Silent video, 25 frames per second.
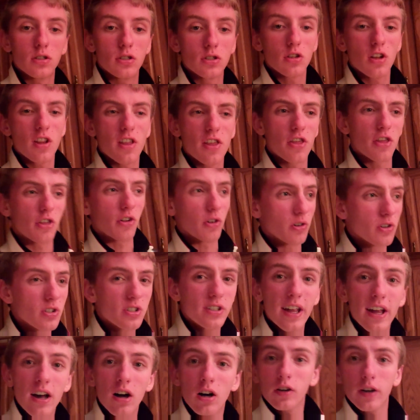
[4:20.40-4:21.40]
It's
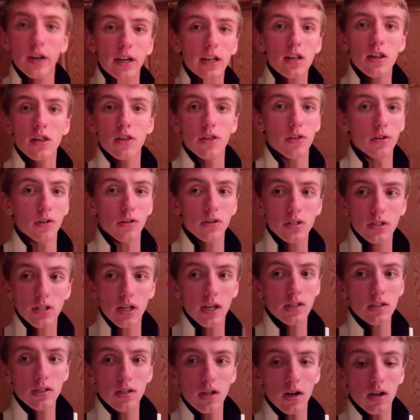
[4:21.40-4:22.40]
Thursday already.
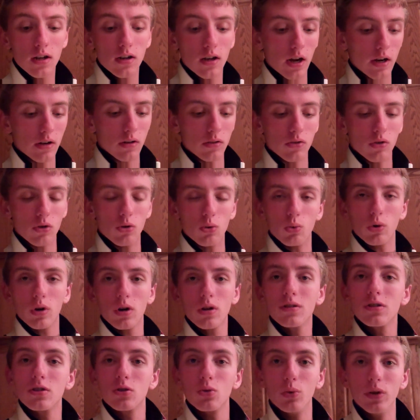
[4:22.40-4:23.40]
Thursday's done. I don't know where
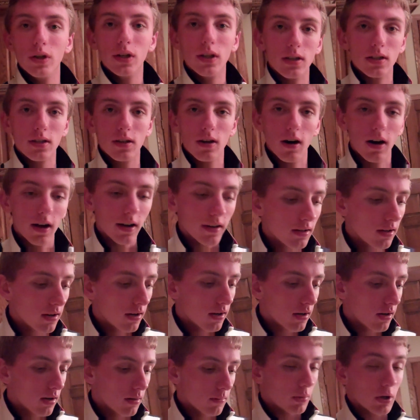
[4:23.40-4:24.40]
this week is gone,
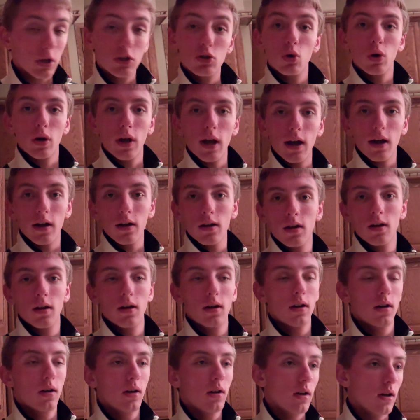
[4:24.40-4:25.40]
but it's okay.
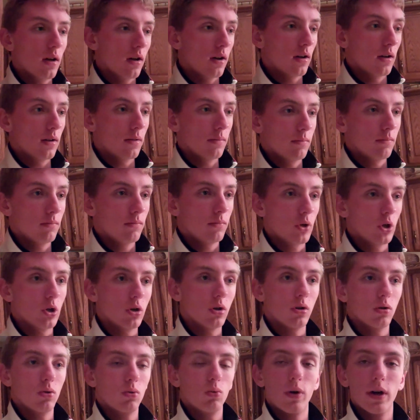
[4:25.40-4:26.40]
Um, you
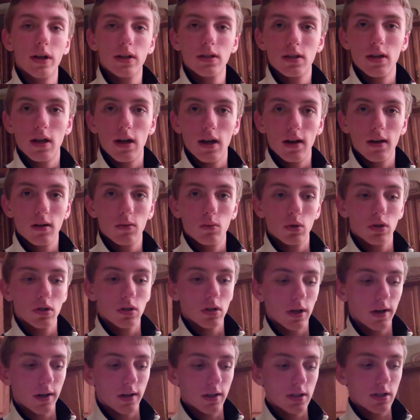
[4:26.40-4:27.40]
know, Wednesday
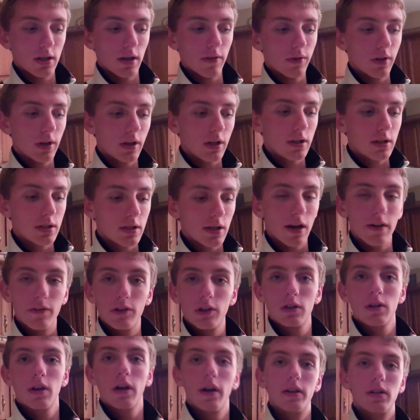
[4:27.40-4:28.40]
was like
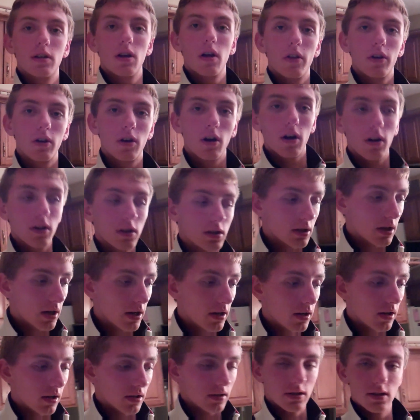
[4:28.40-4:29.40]
seventy-seven, I saw the car
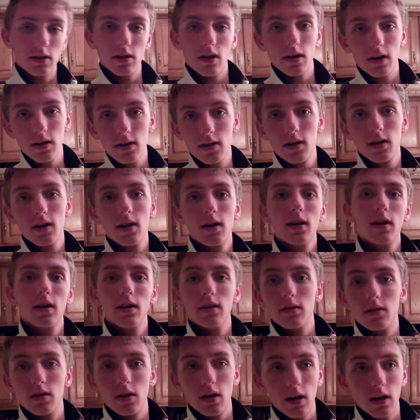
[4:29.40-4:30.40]
said, and sunny.
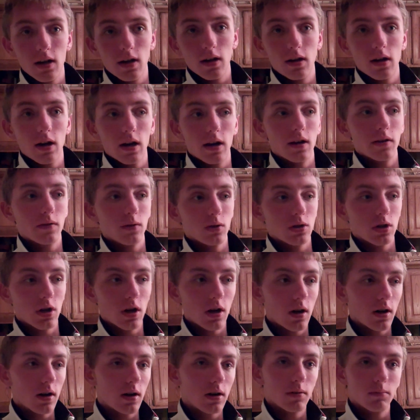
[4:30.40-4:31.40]
And today I never
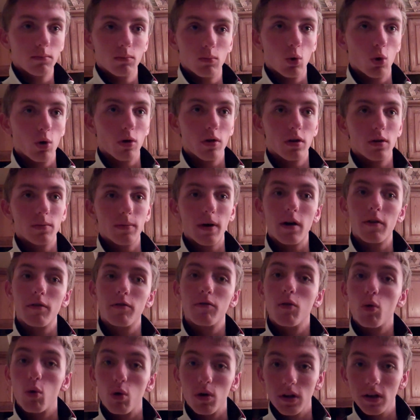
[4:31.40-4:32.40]
saw more than about
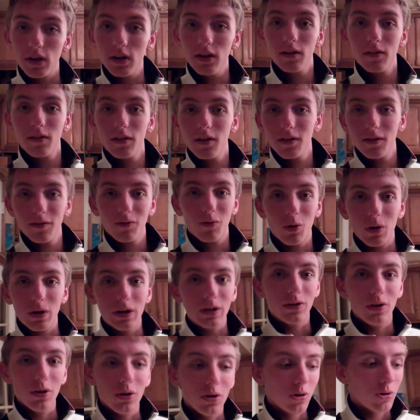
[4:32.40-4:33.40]
forty,
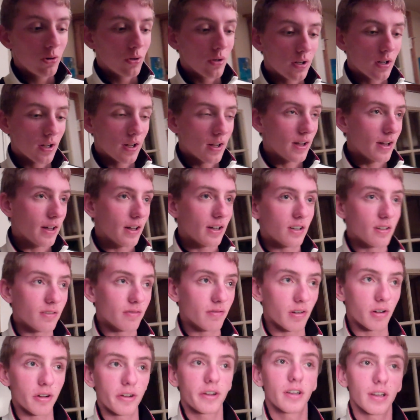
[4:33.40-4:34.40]
forty-two, and
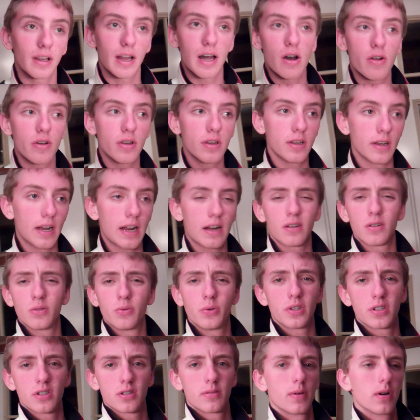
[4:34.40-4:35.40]
very cloudy, and I don't know
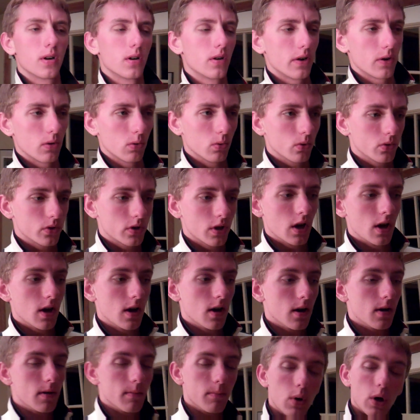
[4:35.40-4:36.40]
what tomorrow holds.
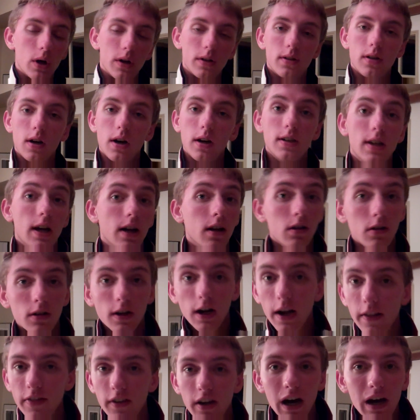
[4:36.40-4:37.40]
But uh, Taylor
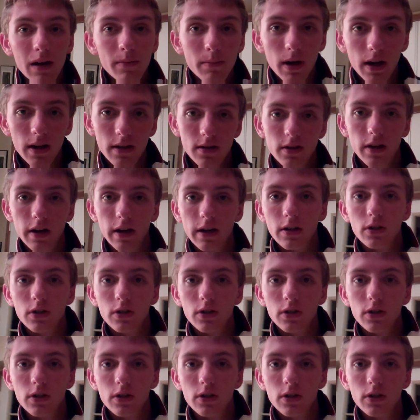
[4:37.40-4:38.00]
got the iPad today.